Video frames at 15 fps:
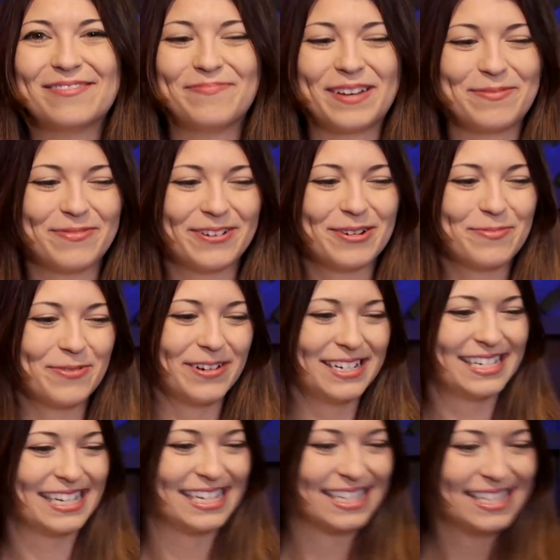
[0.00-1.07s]
My printer
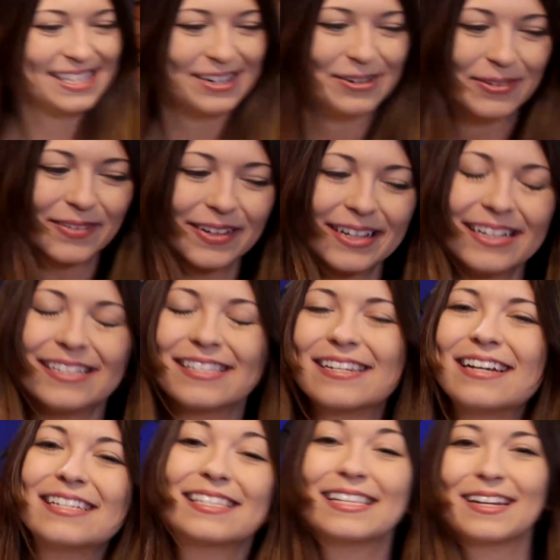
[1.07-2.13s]
printed. So it's
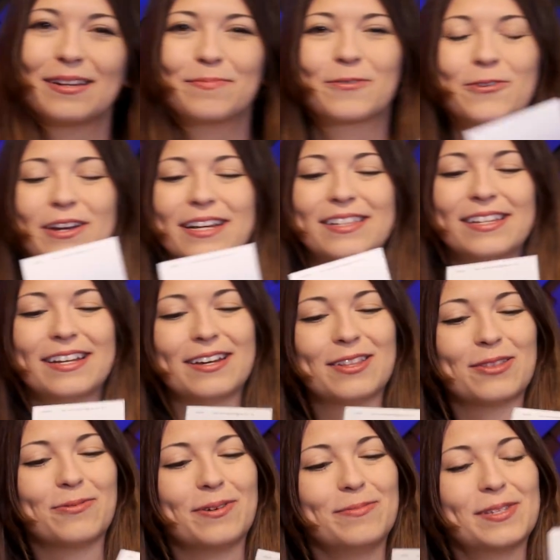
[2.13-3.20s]
not set up correctly
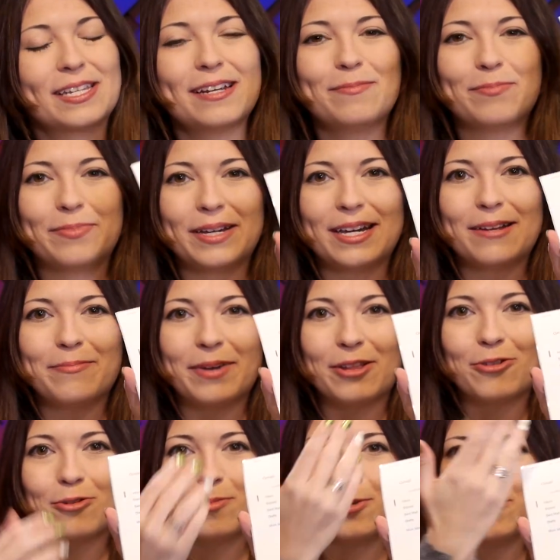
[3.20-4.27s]
on the website, but my
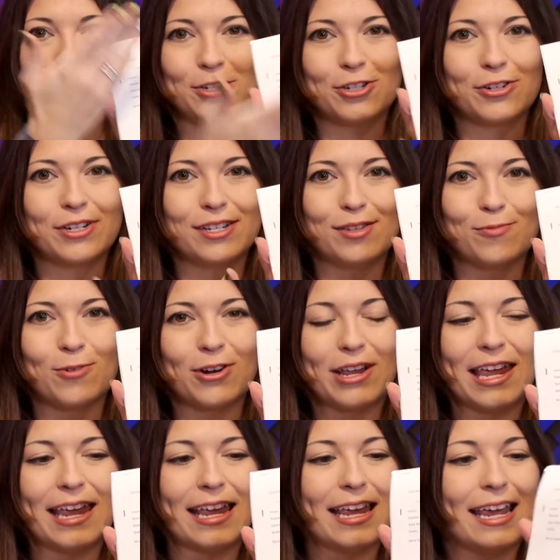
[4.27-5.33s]
thermal printer is
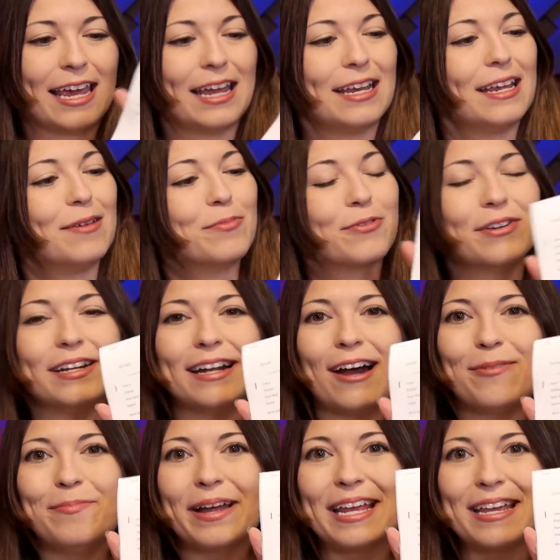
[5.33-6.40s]
working and it printed
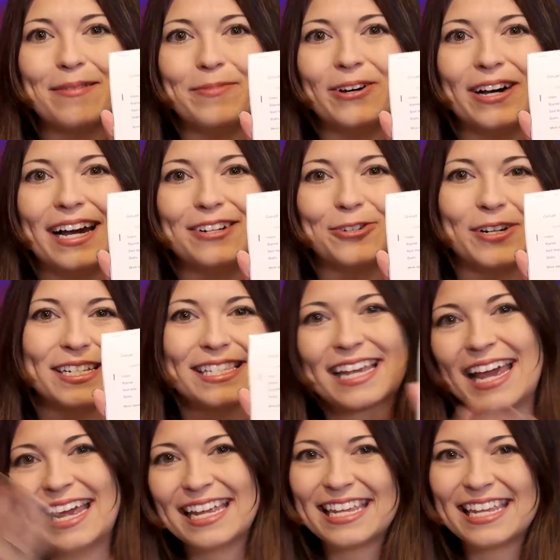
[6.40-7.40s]
out my email address.